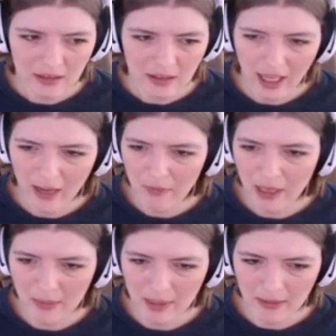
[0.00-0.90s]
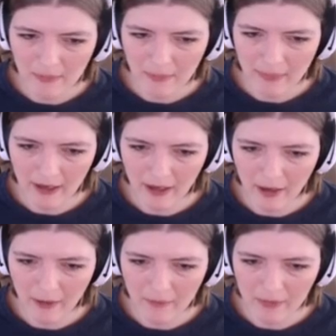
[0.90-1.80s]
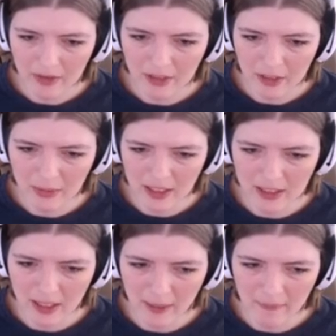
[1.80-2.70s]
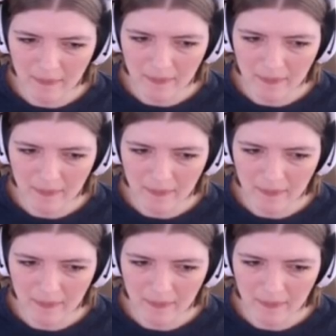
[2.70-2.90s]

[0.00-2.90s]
Have baby. There you go. Let's speed this up.